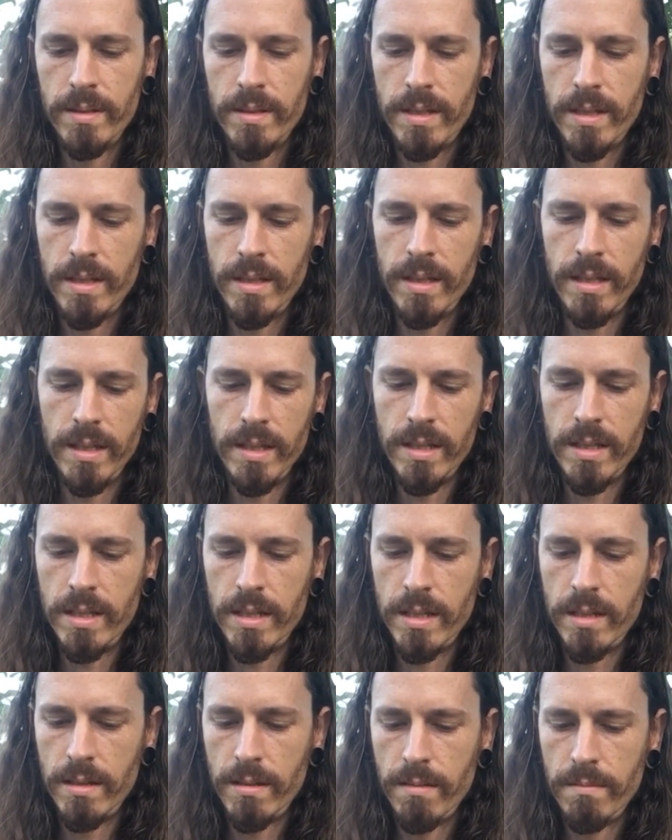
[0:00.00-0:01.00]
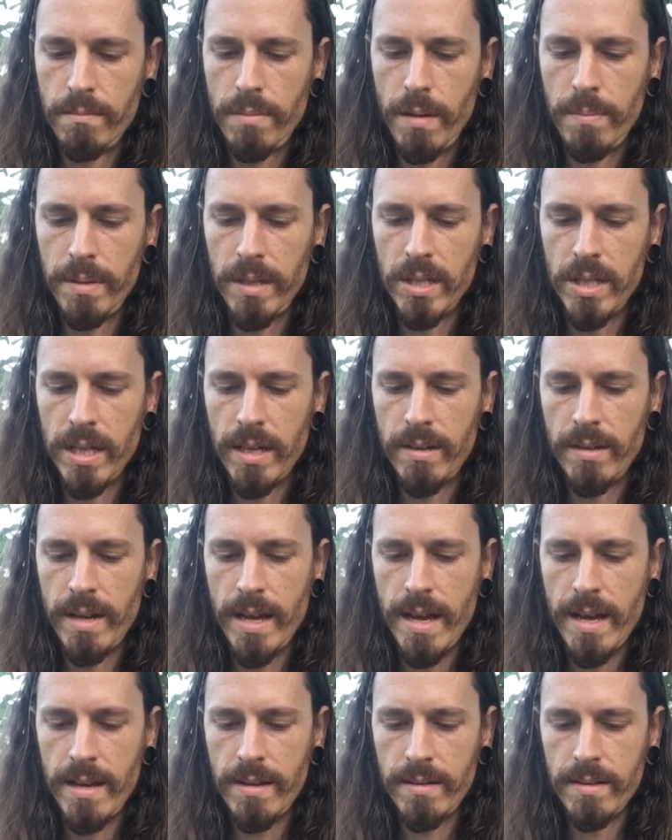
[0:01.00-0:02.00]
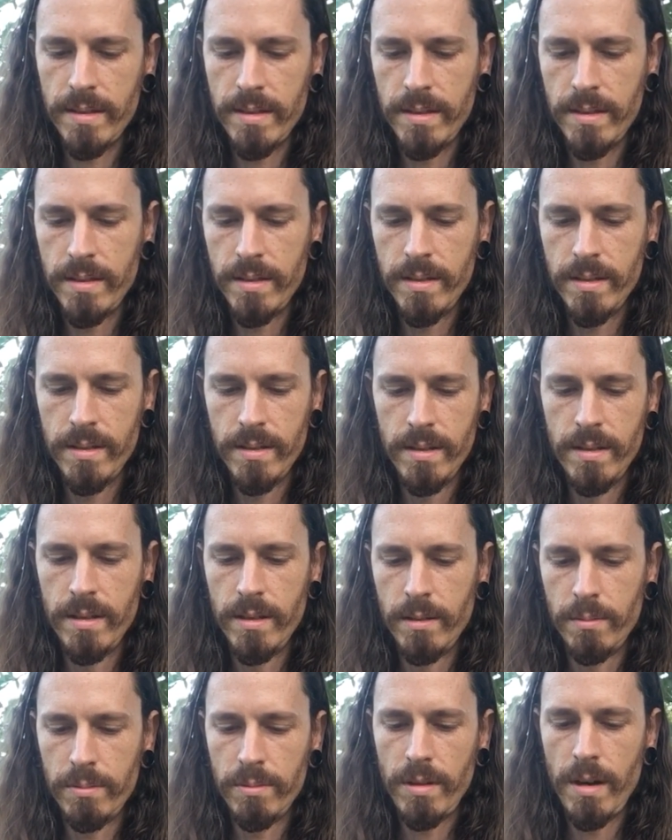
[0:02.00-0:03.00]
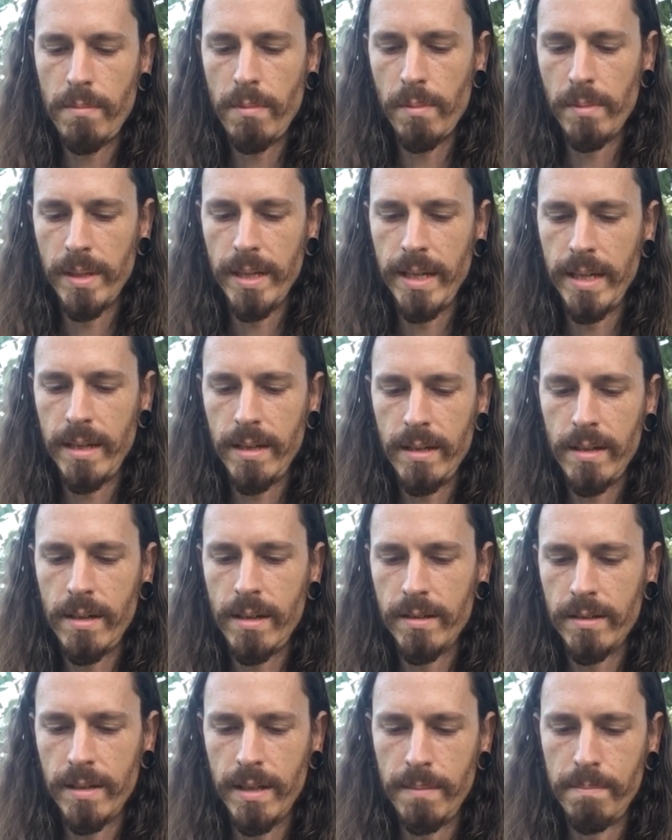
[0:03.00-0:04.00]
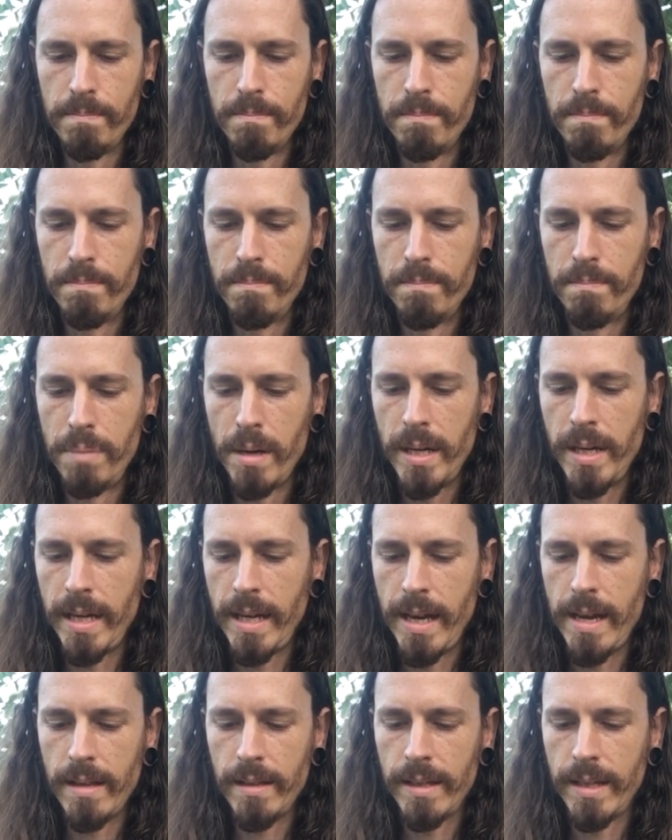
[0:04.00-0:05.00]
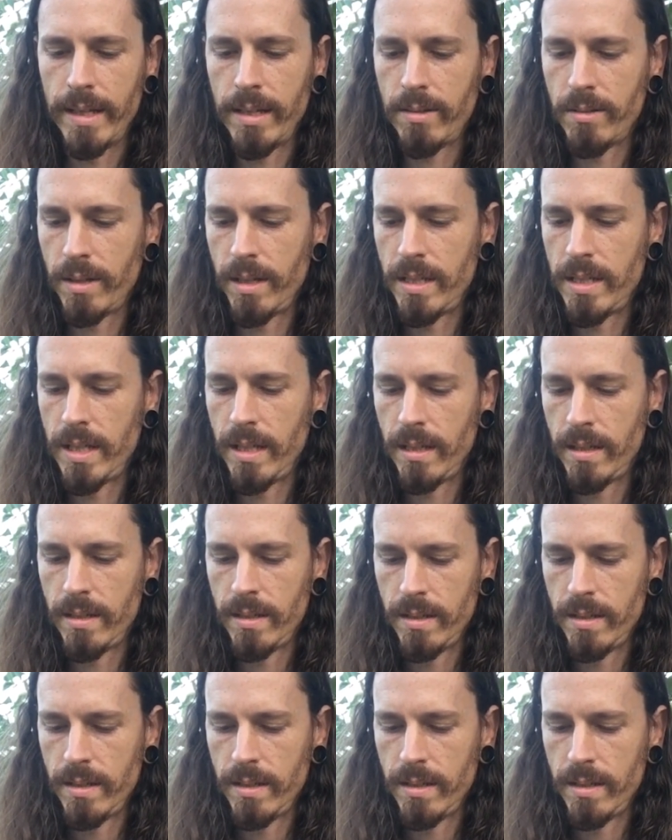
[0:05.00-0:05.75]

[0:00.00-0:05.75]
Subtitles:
Get these puppies aired out. They're probably already budding out like crazy.